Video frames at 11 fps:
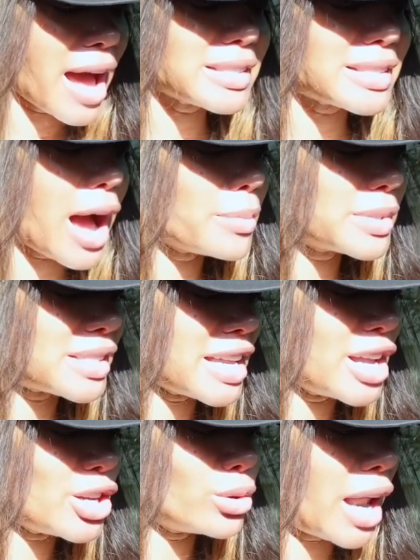I, I'm
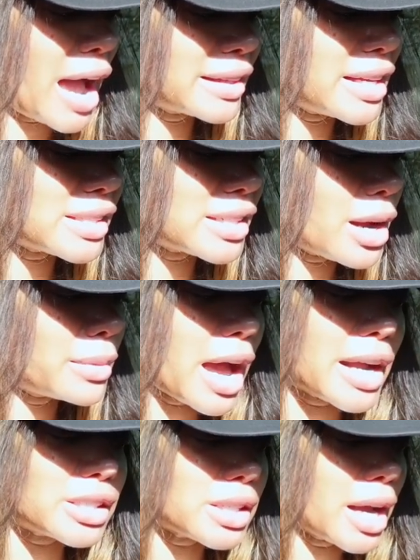seeing you like this. And I'm
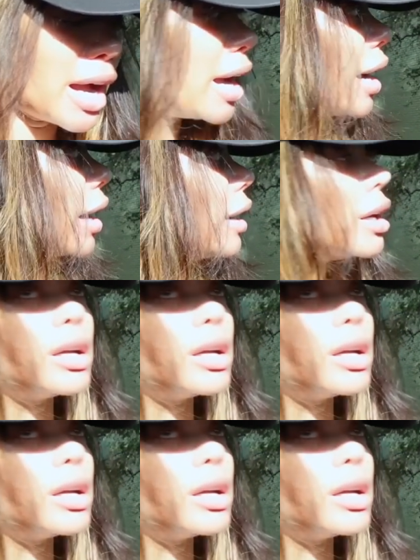like, child,